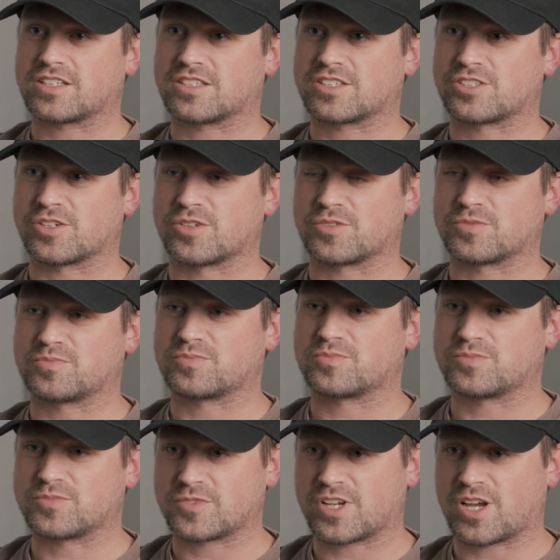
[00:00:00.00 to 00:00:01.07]
So,
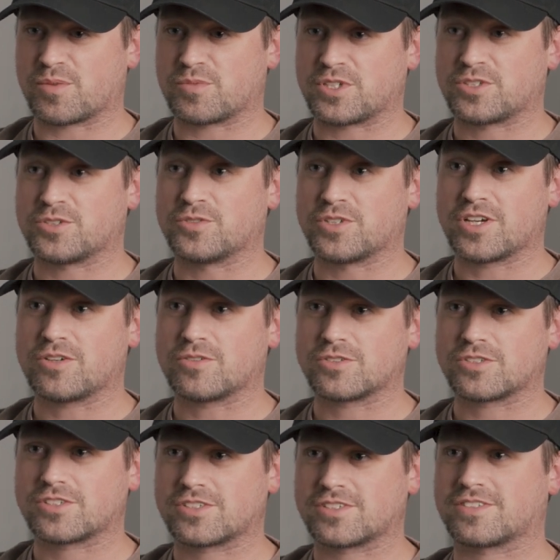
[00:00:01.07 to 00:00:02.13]
I mean, who
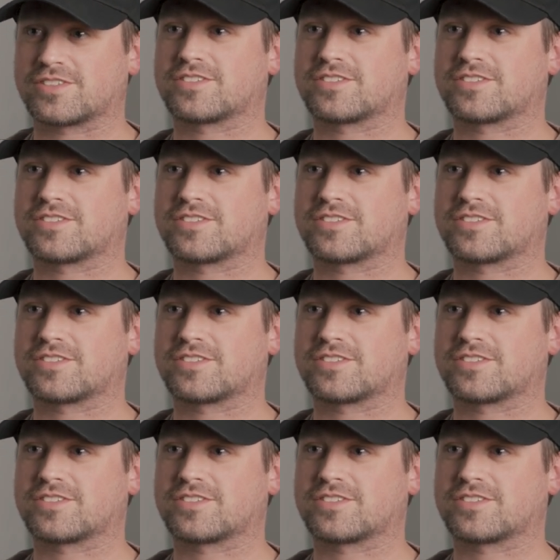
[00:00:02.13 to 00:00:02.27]
knows?